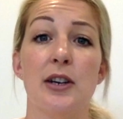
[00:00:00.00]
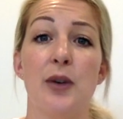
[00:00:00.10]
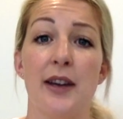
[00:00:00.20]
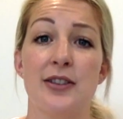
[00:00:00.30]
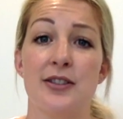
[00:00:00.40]

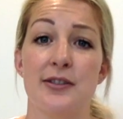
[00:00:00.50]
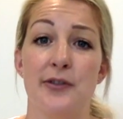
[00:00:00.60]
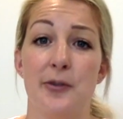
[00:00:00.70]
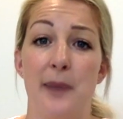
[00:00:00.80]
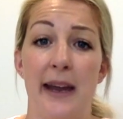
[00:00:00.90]
questions
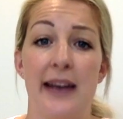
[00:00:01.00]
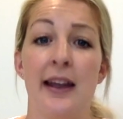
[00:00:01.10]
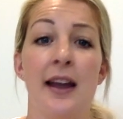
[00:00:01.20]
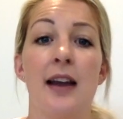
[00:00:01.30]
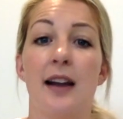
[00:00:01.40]
for me,
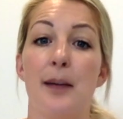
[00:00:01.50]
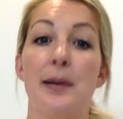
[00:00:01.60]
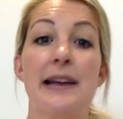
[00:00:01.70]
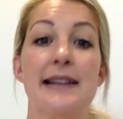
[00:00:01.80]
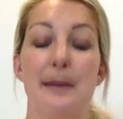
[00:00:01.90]
like,
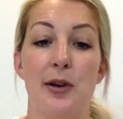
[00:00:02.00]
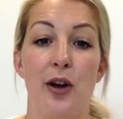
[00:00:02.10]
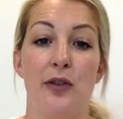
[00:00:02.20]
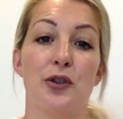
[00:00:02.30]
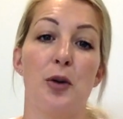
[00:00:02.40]
please let me know
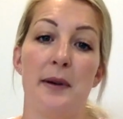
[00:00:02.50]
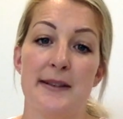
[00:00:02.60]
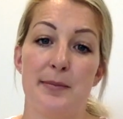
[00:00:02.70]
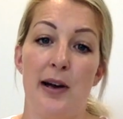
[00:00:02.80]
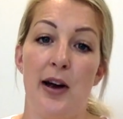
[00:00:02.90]
in the
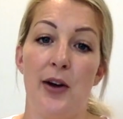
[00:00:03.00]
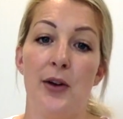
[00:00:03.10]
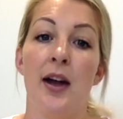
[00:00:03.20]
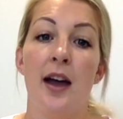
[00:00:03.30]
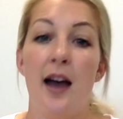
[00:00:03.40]
comments below,
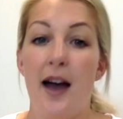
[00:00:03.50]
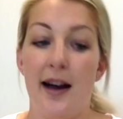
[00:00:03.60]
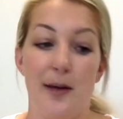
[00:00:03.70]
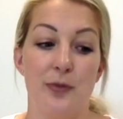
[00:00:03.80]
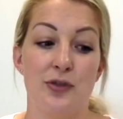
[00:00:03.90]

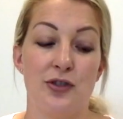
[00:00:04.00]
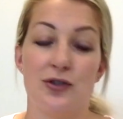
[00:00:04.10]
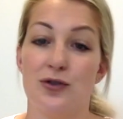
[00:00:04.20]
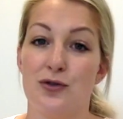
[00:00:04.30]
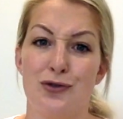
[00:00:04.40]
and I will
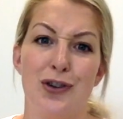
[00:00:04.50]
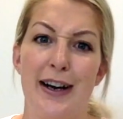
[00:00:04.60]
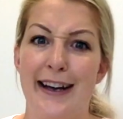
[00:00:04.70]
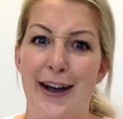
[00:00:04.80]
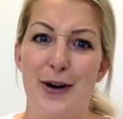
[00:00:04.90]
just try
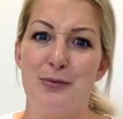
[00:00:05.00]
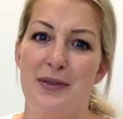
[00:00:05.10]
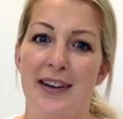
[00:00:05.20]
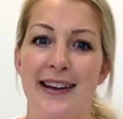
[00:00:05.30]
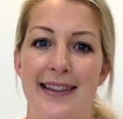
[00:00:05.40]
and help
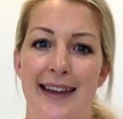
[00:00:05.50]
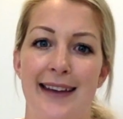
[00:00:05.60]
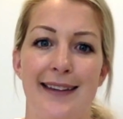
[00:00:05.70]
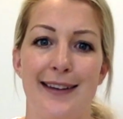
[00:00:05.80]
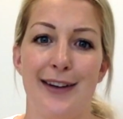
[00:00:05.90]
with
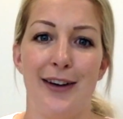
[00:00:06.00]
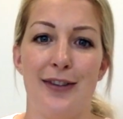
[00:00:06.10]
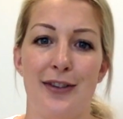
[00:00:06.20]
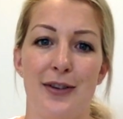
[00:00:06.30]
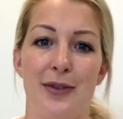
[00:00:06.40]
anything, you know,
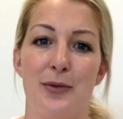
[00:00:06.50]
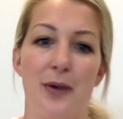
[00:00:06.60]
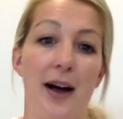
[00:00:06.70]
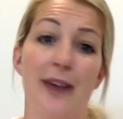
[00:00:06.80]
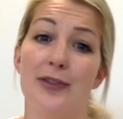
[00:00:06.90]
that
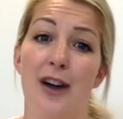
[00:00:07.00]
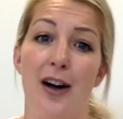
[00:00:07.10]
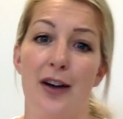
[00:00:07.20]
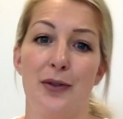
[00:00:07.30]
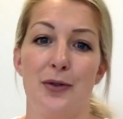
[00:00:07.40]
I've
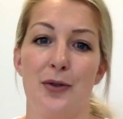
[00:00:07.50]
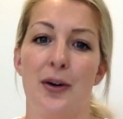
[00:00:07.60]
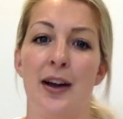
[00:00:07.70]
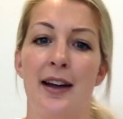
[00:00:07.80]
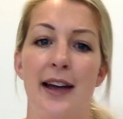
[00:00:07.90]
done
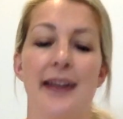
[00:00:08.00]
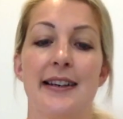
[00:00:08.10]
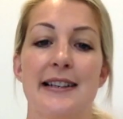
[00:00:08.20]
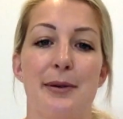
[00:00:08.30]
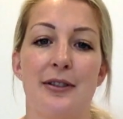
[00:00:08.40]
or any
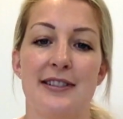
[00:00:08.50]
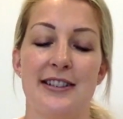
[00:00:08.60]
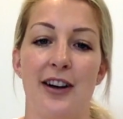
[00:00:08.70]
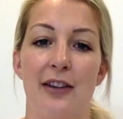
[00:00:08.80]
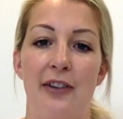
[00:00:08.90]

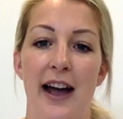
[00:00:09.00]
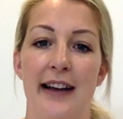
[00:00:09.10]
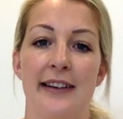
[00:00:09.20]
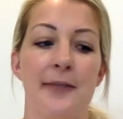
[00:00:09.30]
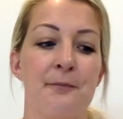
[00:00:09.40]
experiences I've
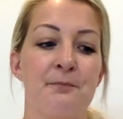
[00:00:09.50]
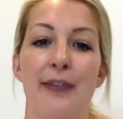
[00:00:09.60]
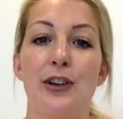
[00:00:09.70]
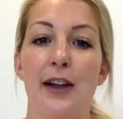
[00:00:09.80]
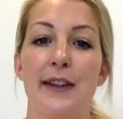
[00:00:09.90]
had.
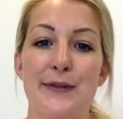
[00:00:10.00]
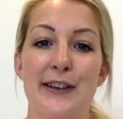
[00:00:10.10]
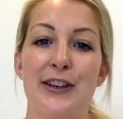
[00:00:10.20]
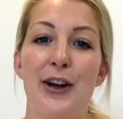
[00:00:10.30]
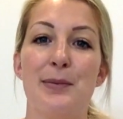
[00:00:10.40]
If you like this
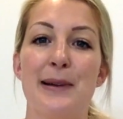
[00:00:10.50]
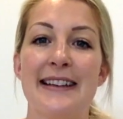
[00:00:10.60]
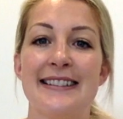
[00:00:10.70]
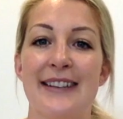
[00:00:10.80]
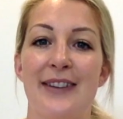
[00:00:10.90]
video,
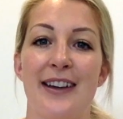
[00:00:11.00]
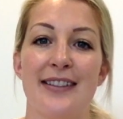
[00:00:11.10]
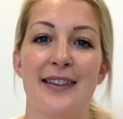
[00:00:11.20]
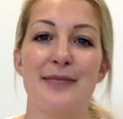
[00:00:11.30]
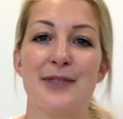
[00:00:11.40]
please give it a
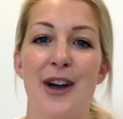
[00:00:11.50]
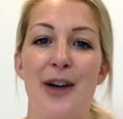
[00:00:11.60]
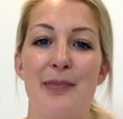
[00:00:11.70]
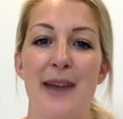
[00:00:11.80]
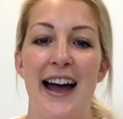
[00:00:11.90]
thumbs
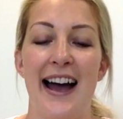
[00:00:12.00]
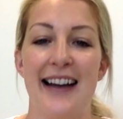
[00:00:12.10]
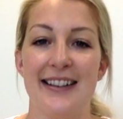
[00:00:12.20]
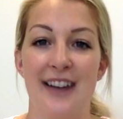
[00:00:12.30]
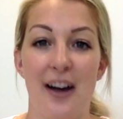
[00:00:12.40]
up,
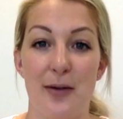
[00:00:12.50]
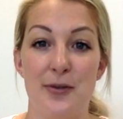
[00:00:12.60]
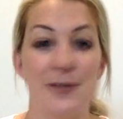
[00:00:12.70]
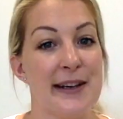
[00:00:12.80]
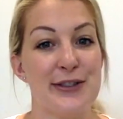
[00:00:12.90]
and I
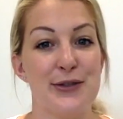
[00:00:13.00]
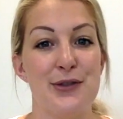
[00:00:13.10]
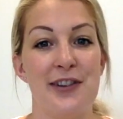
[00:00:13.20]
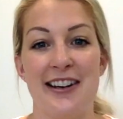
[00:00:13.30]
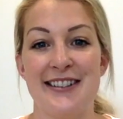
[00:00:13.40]
will speak to you
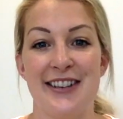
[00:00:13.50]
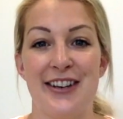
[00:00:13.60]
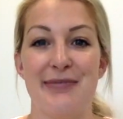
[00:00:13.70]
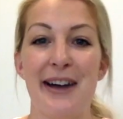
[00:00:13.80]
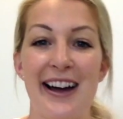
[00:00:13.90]
all very
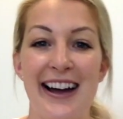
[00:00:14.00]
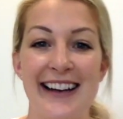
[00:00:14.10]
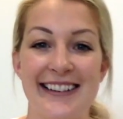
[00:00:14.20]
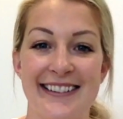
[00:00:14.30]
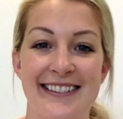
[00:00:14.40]
soon. Bye.